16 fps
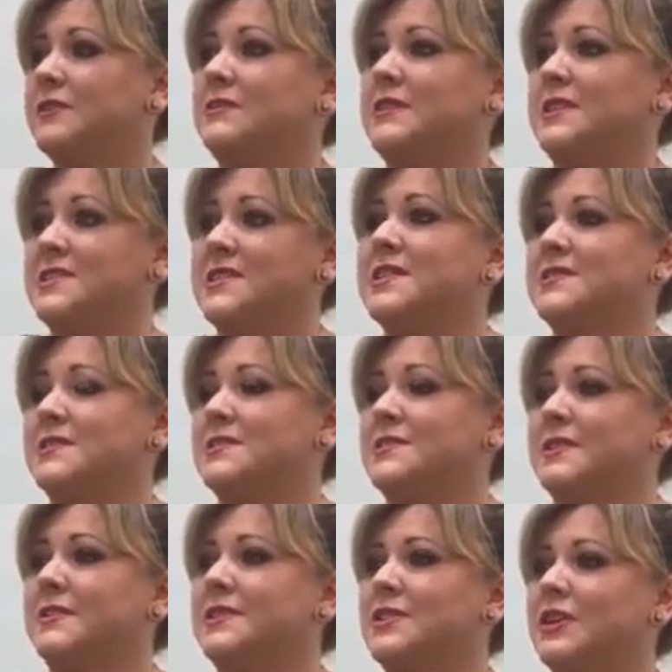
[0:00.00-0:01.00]
it's
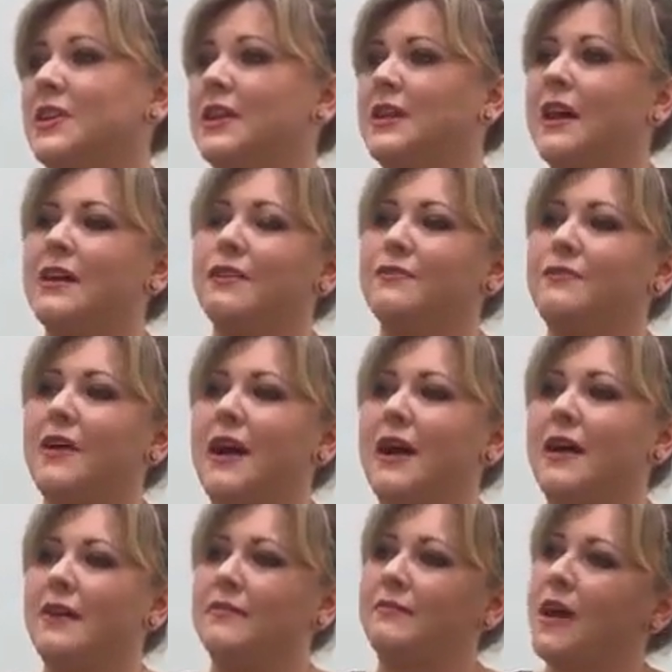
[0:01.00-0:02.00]
necessary to
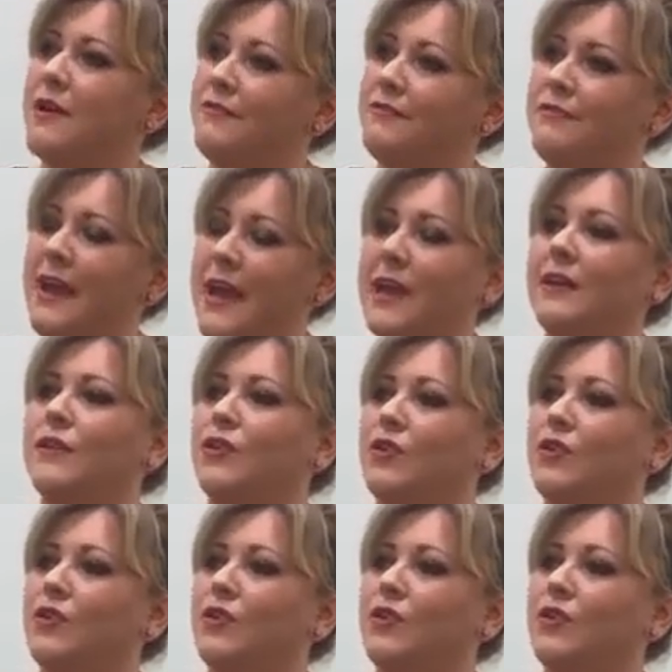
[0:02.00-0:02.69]
clarify a vague